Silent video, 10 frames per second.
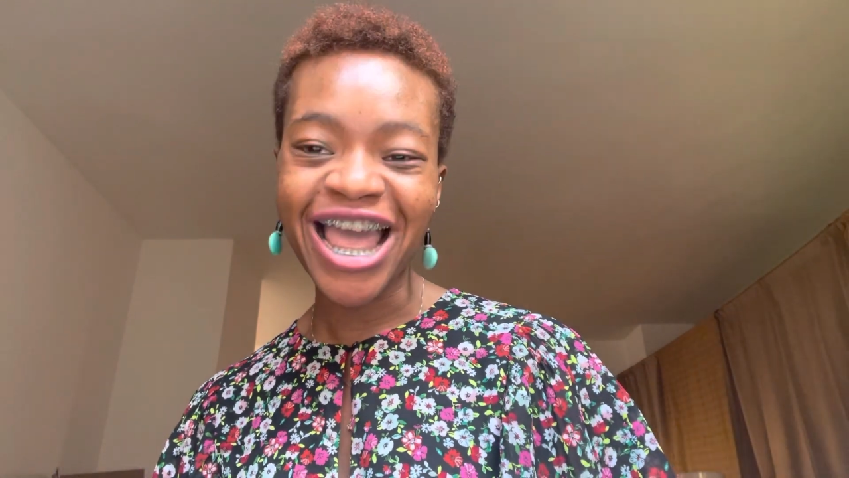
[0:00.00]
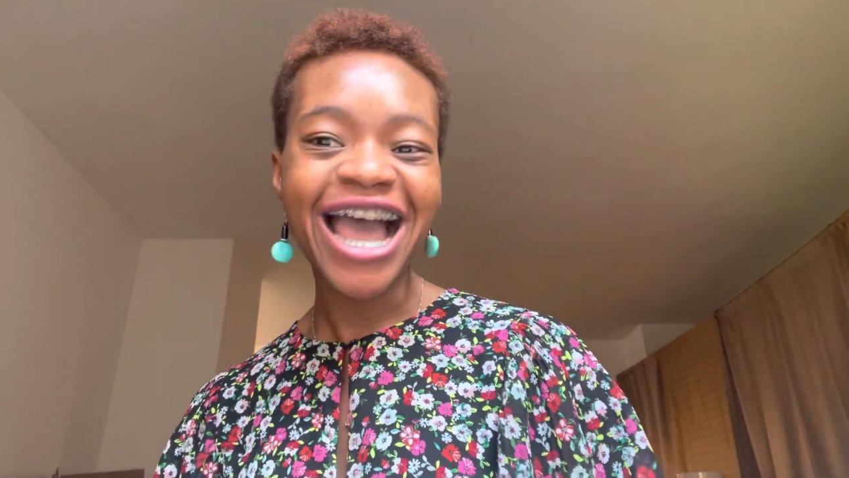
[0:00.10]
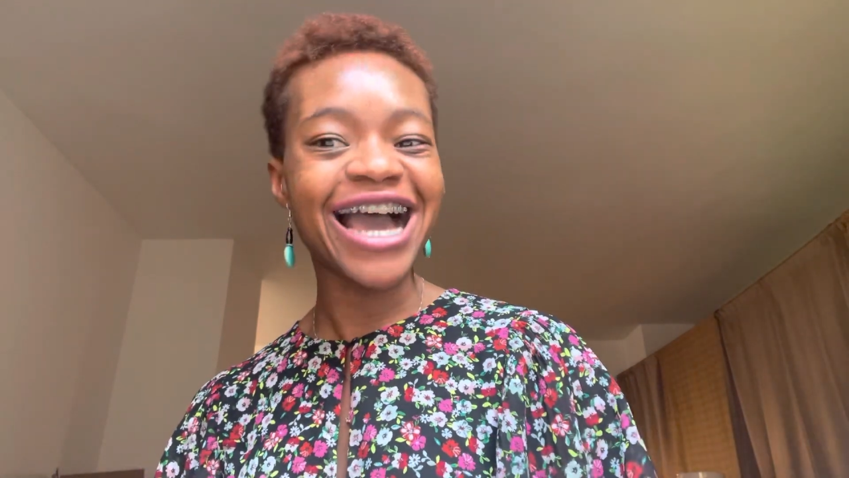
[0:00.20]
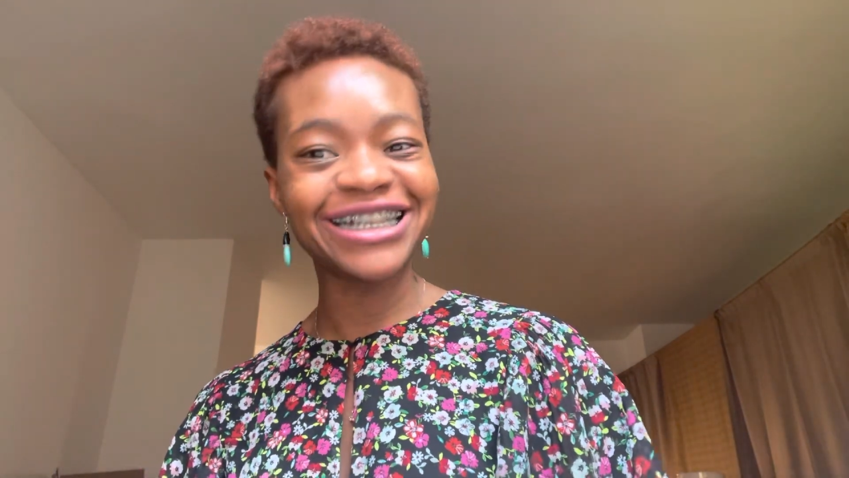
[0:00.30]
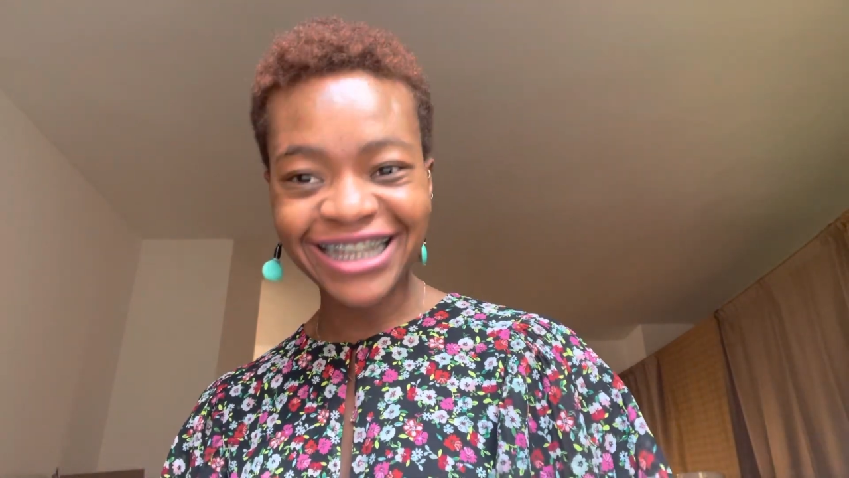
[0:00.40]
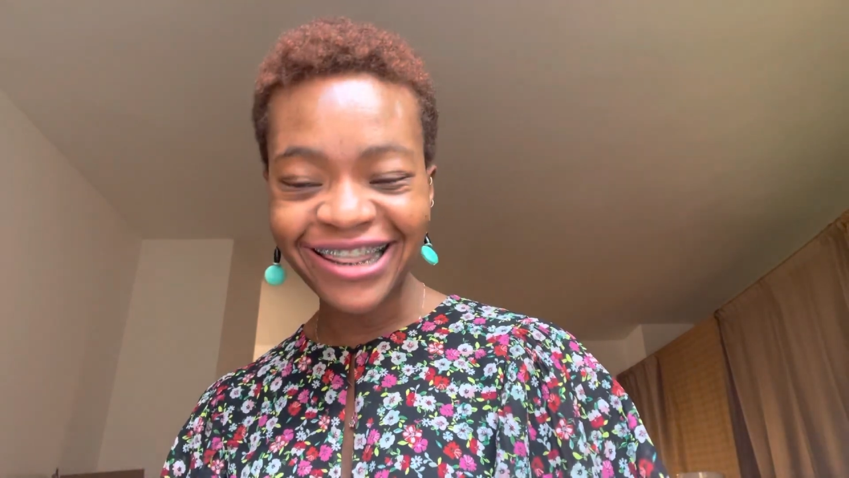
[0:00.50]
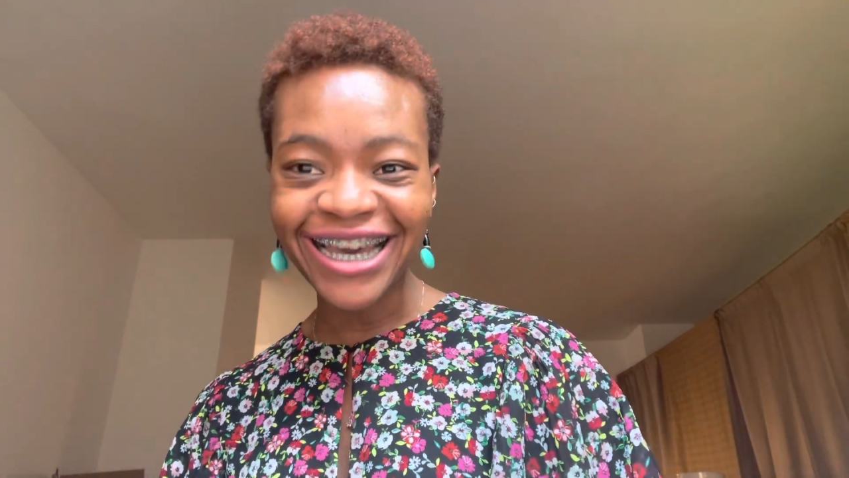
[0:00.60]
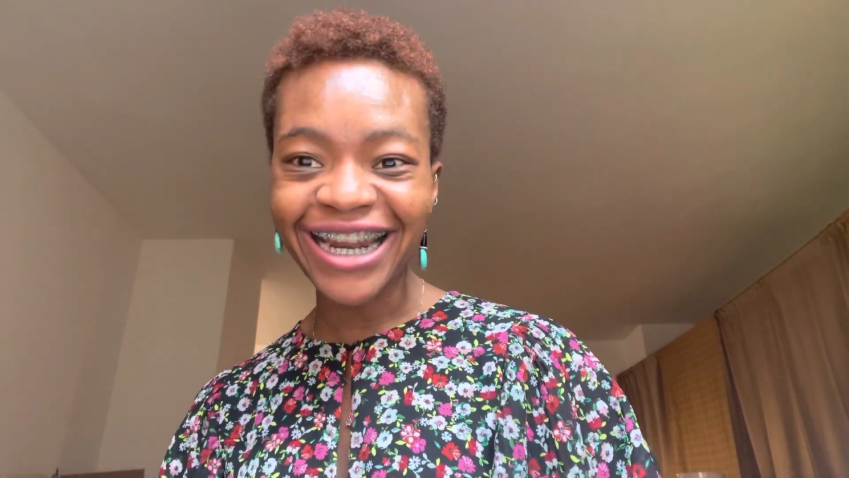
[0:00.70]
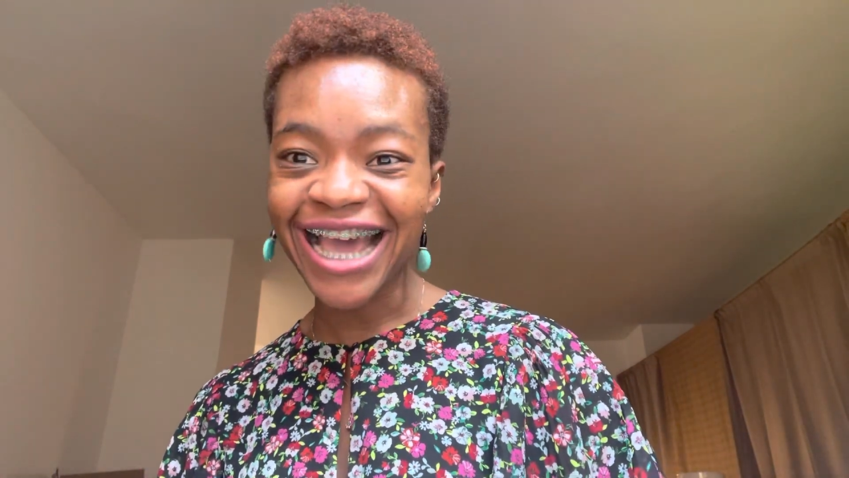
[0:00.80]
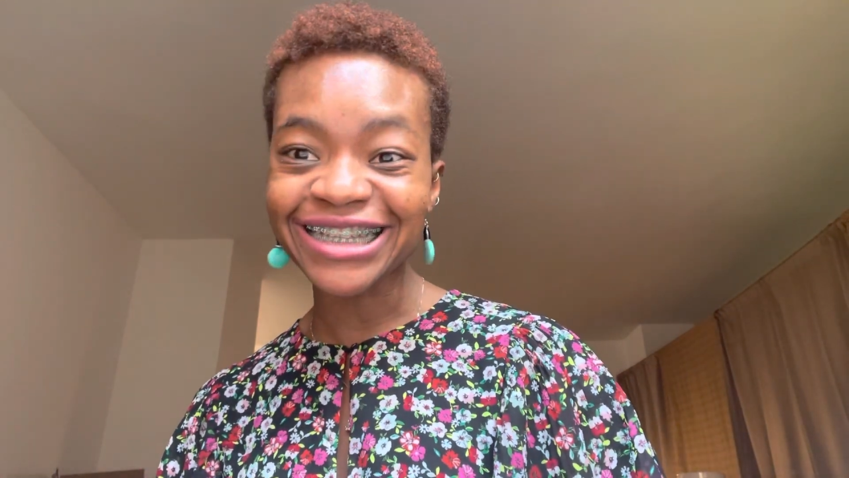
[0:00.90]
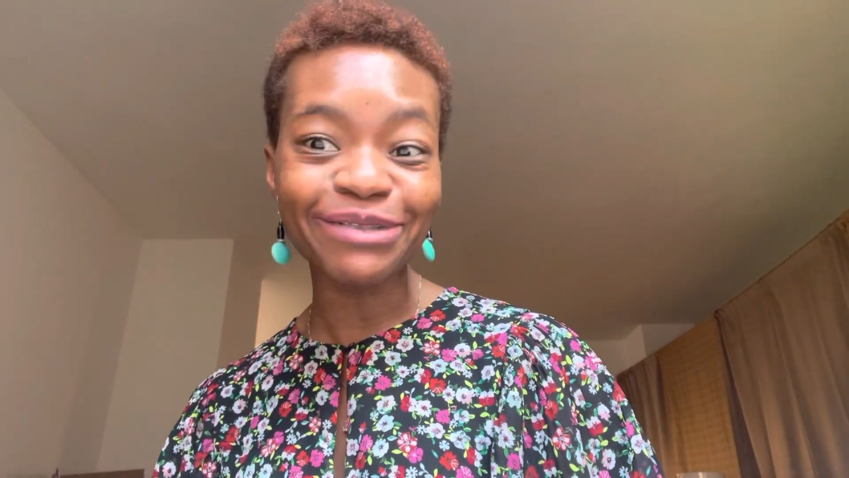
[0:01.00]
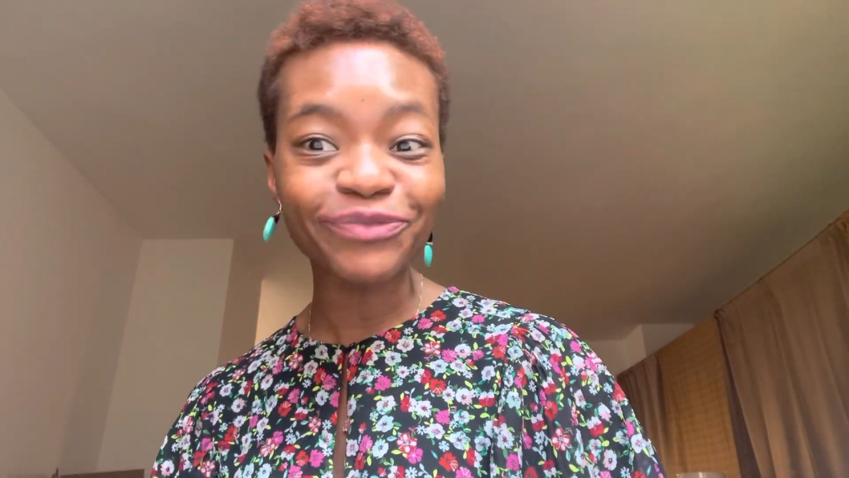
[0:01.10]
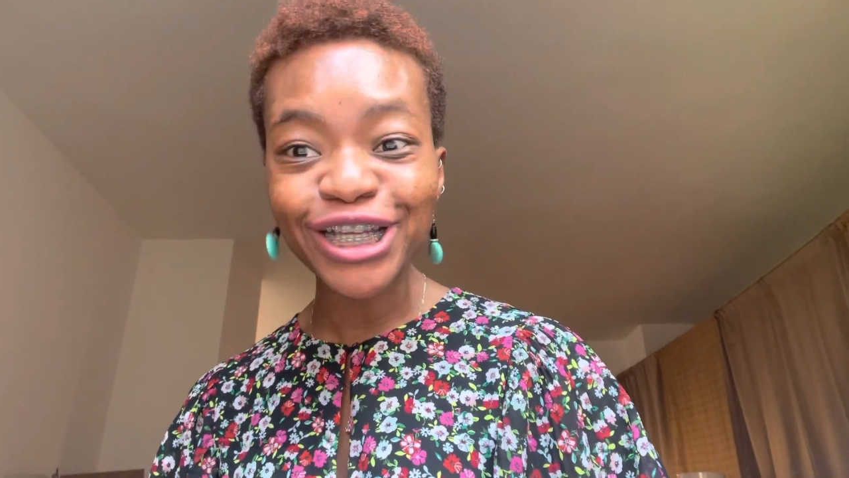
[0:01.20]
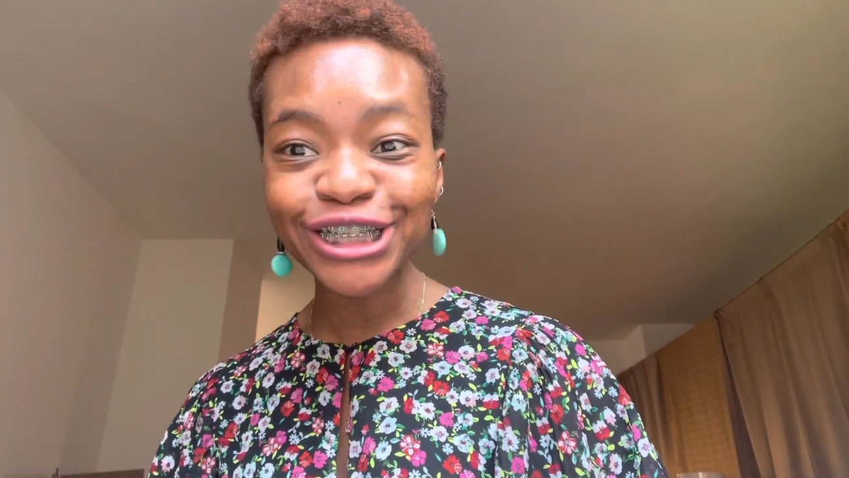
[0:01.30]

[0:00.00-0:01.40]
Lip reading: I said that it had something